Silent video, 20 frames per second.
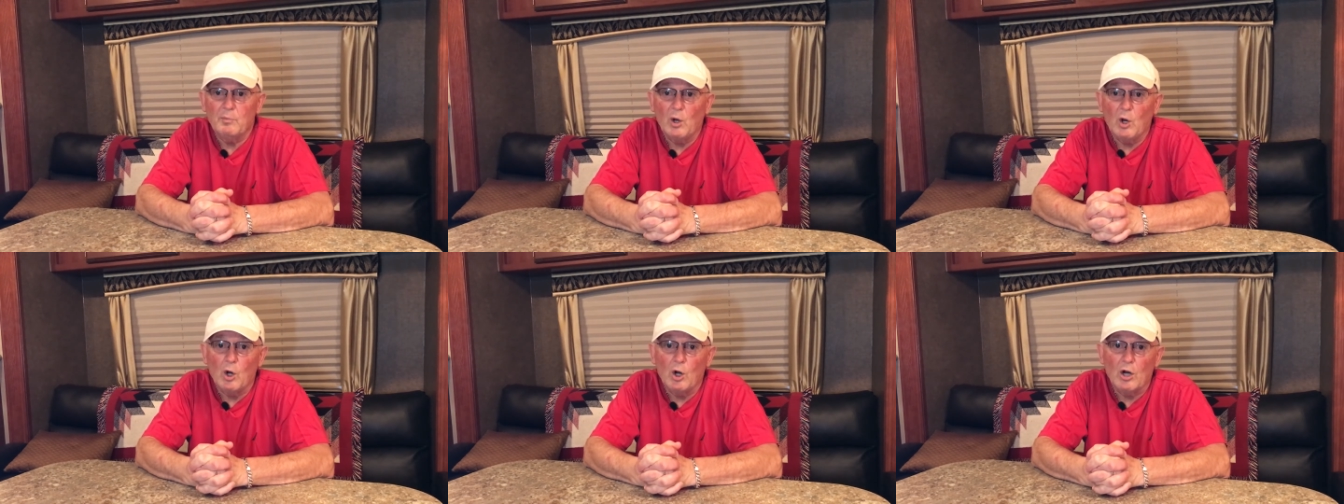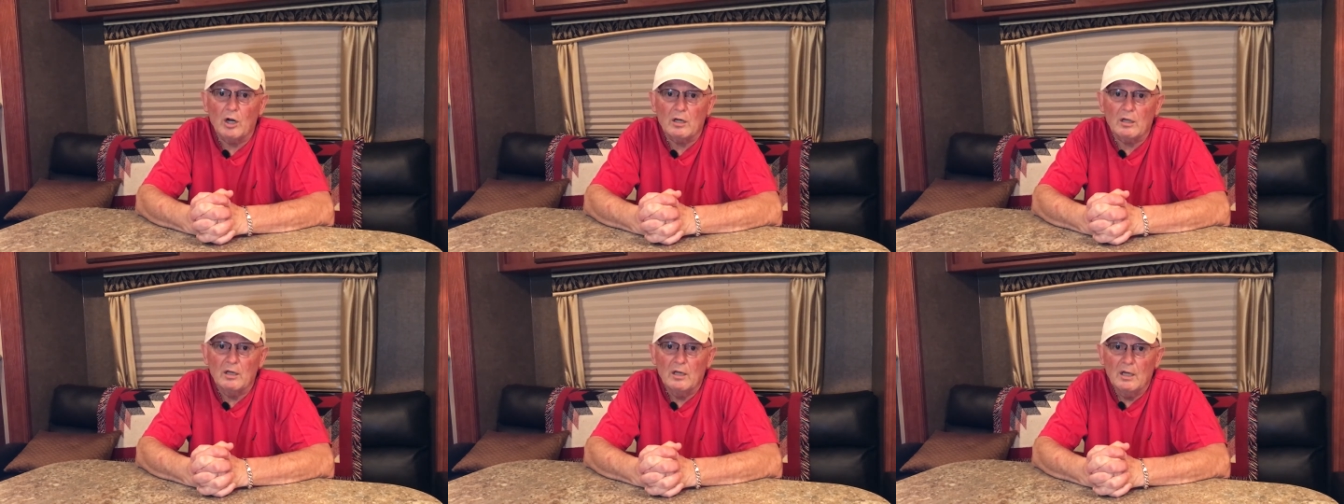
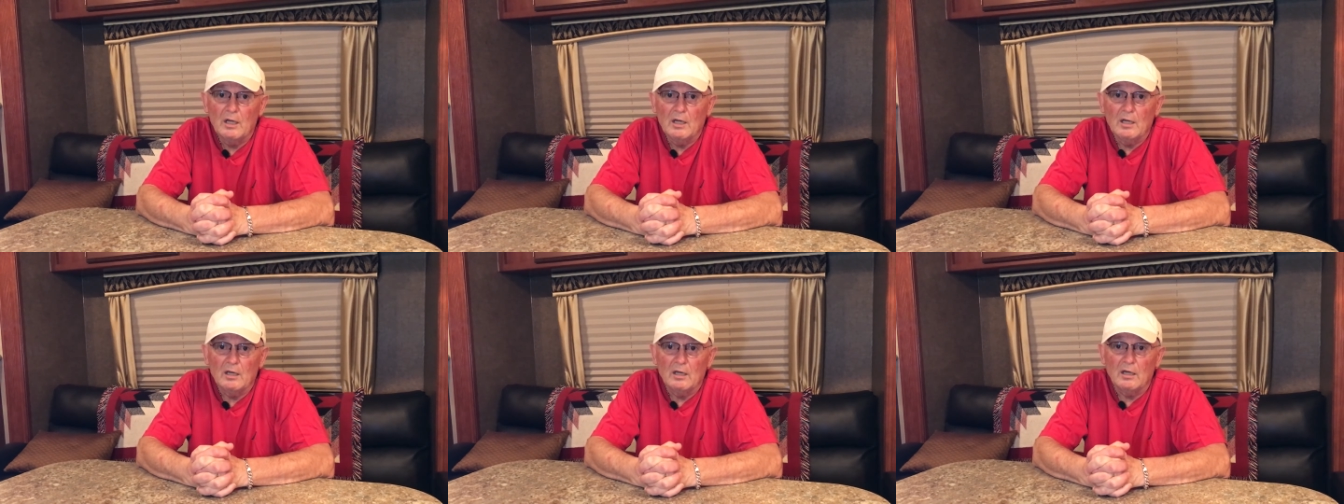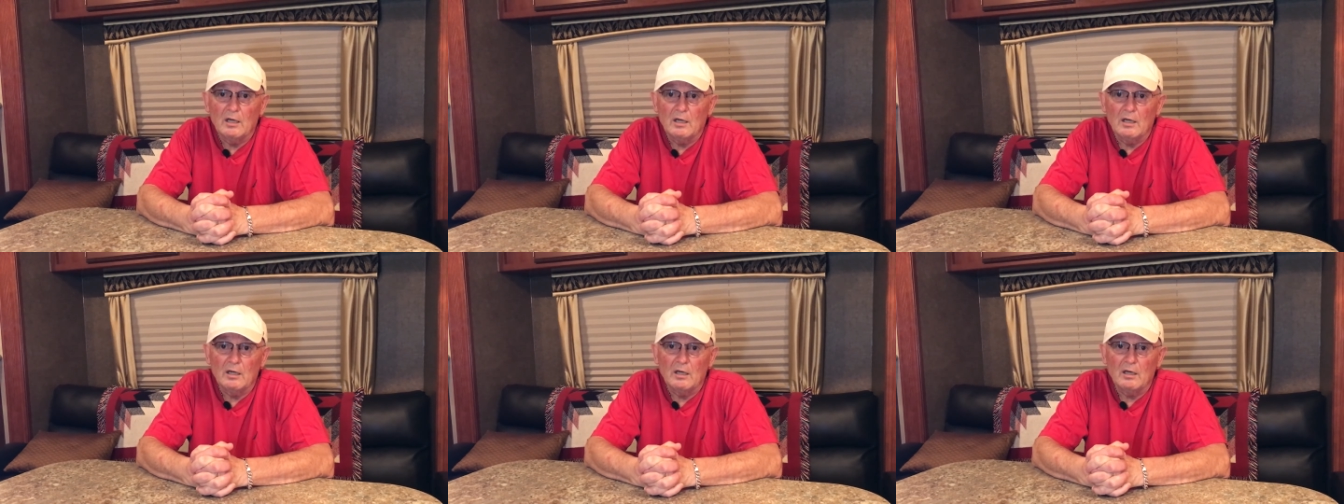park
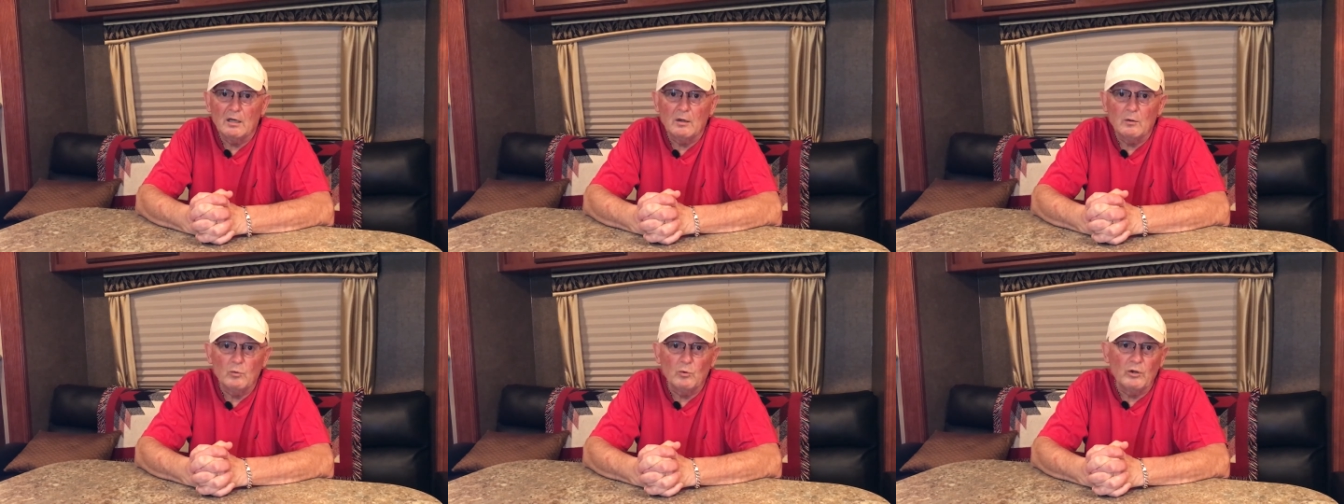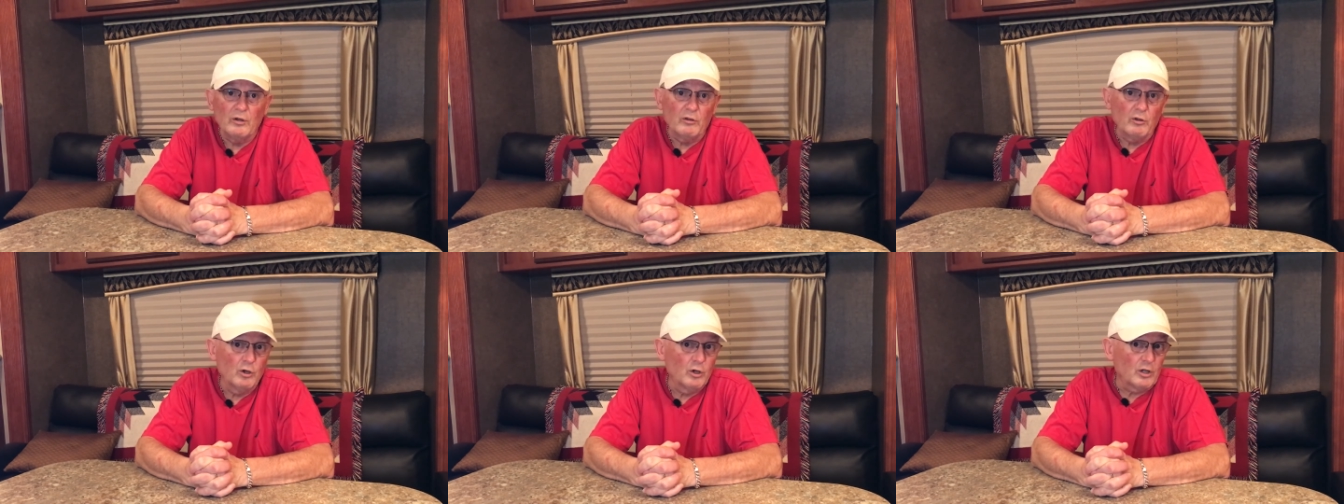uh,
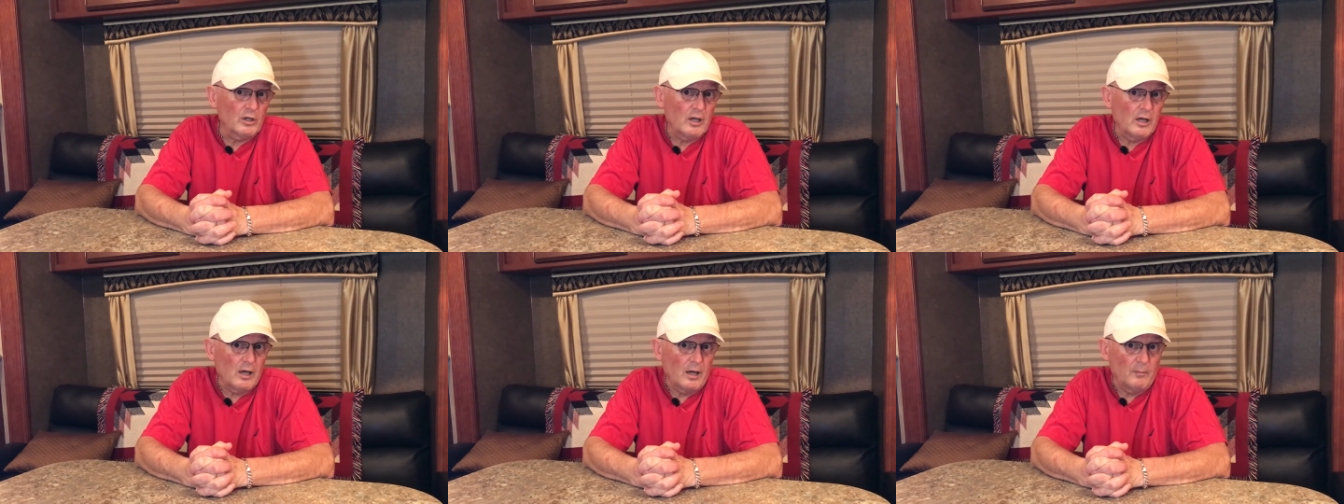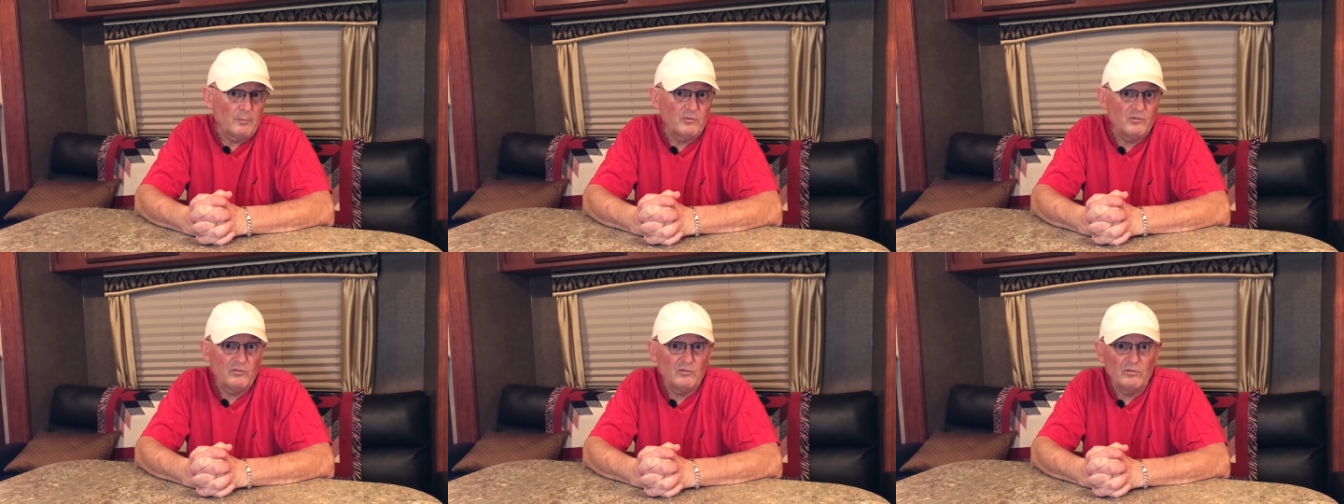with
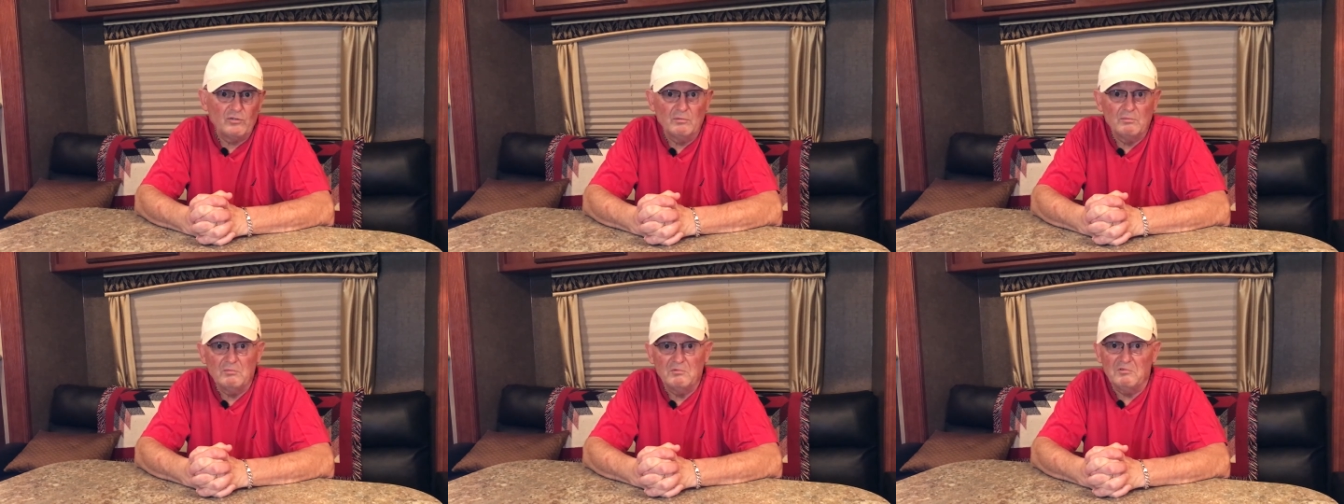hookups.